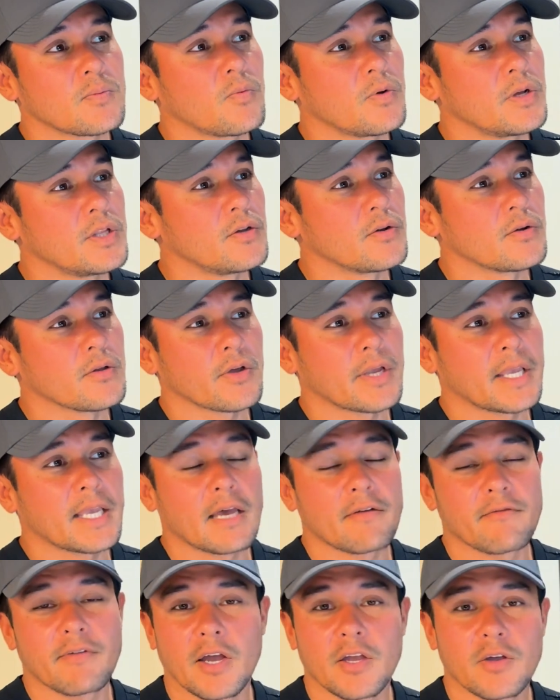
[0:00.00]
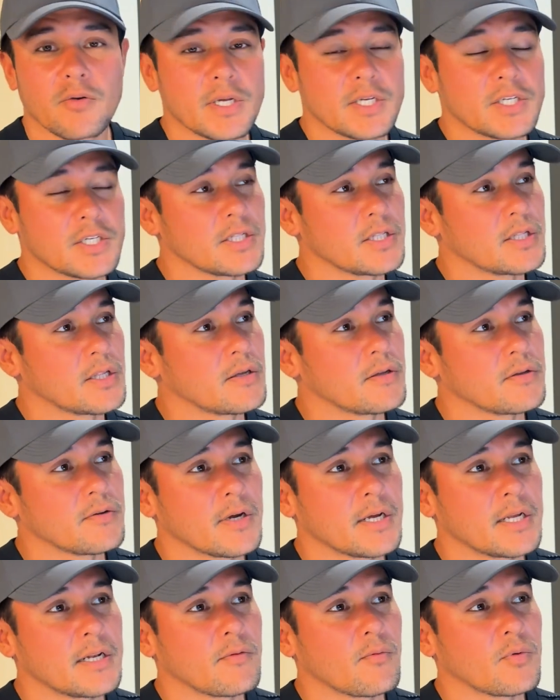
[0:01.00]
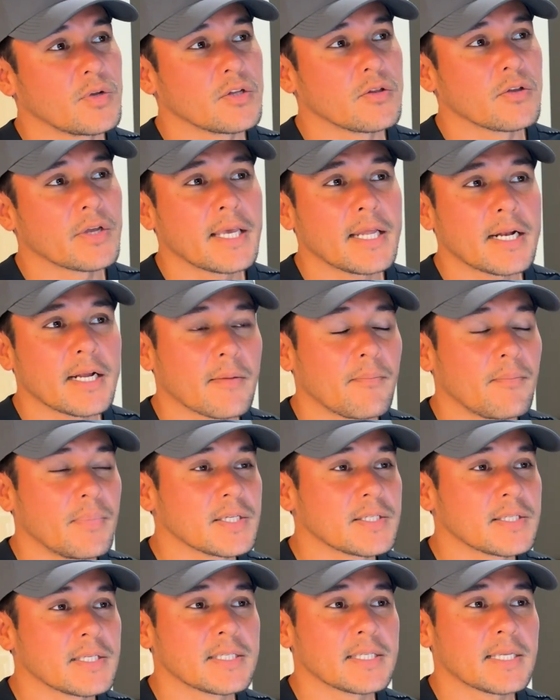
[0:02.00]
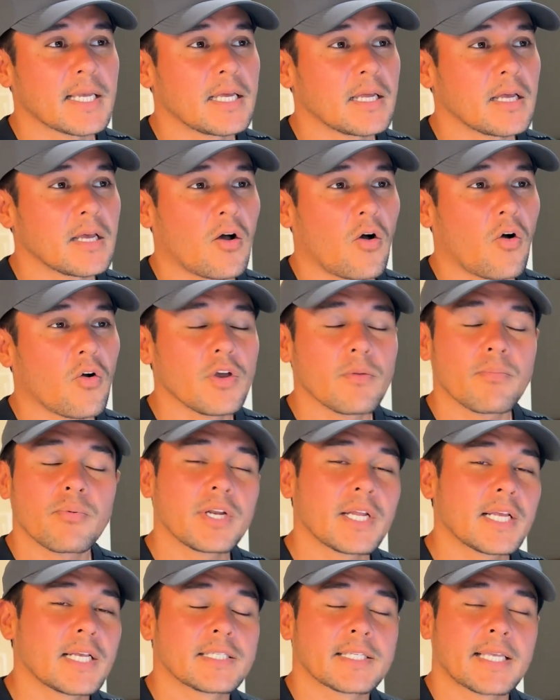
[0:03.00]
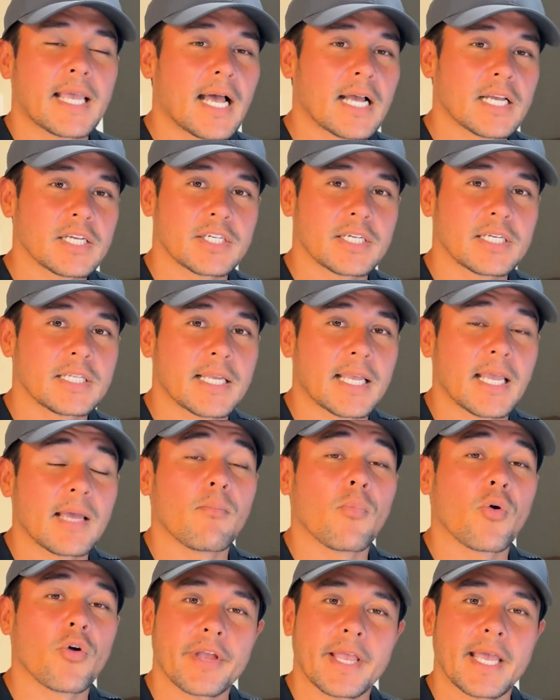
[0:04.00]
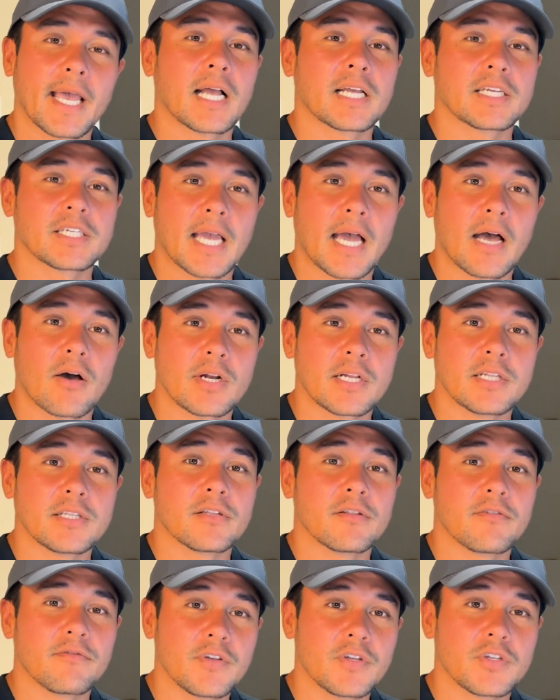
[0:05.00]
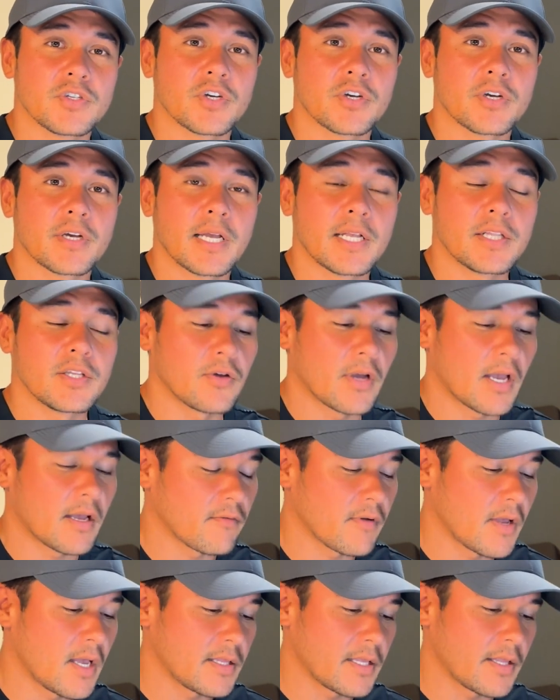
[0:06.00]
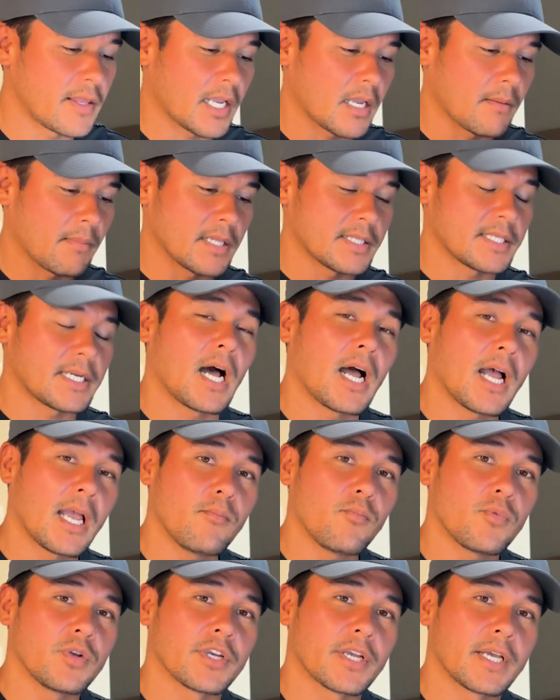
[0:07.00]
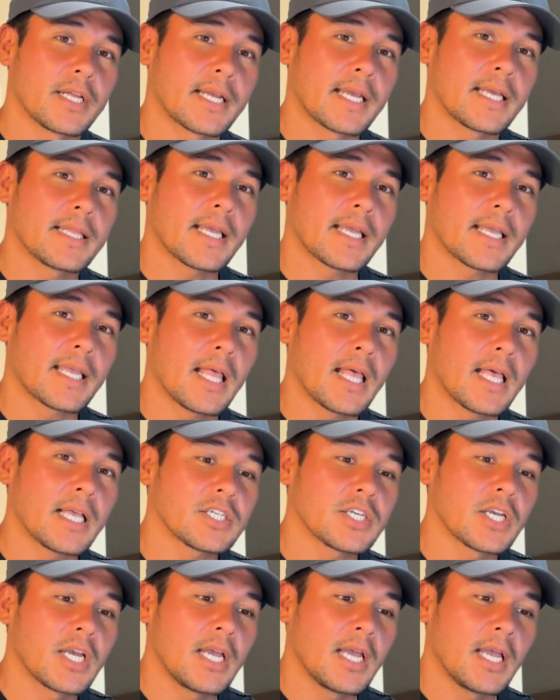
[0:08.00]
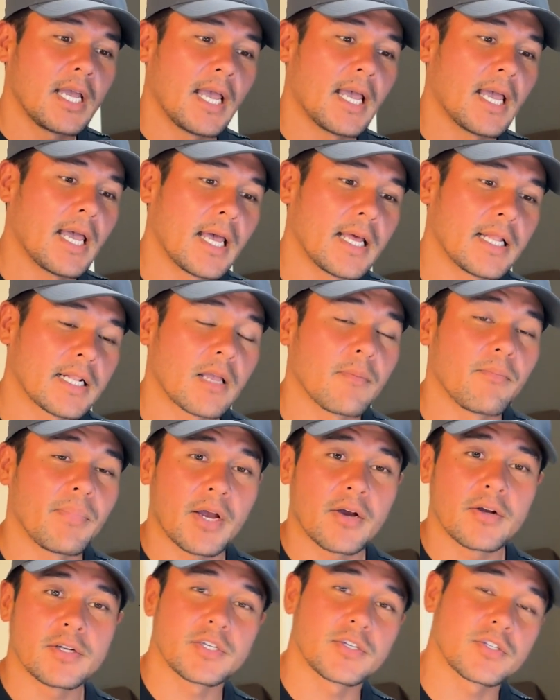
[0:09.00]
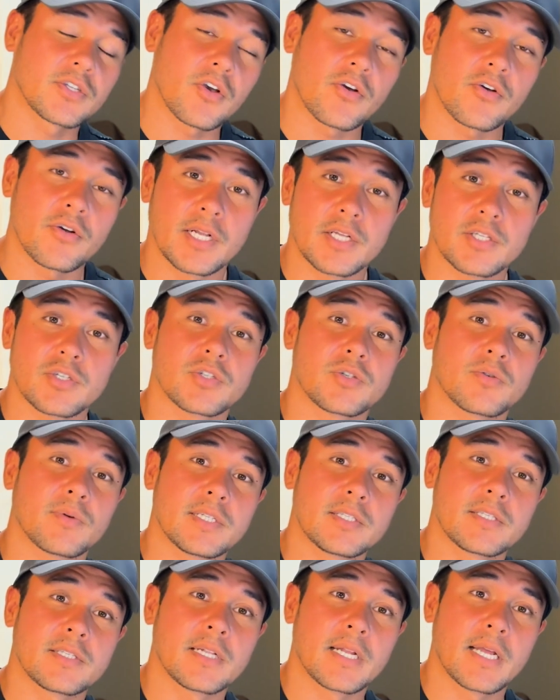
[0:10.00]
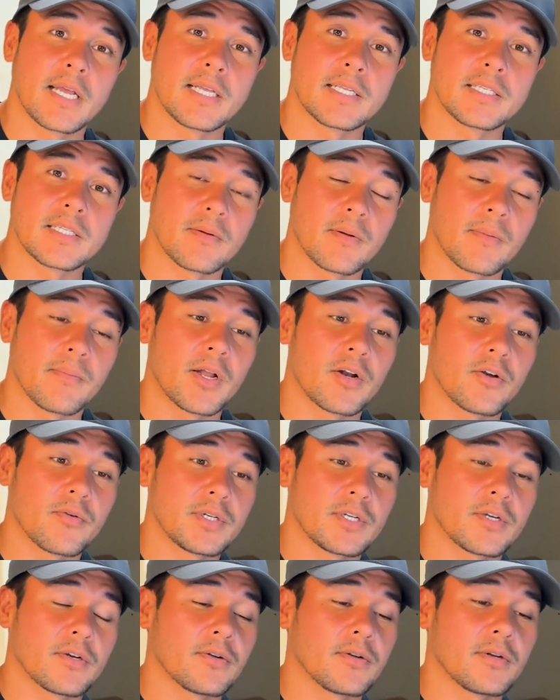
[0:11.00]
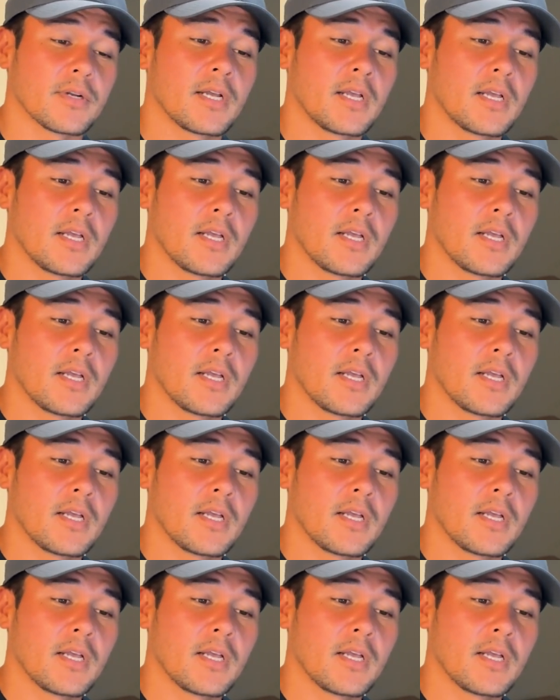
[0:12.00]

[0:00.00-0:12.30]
when you're looking at valuation, right? When you're looking at a business, and all you're putting is cash in to get more cash out into the future. And you have to think about time when you're going to get that cash and compare it to current interest rates today. Is it a better return